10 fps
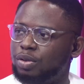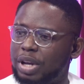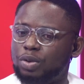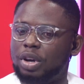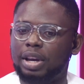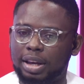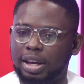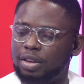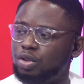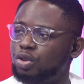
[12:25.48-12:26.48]
That's why you're
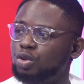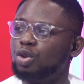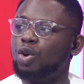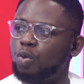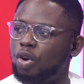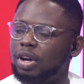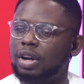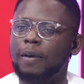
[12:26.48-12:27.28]
here. Just do your work.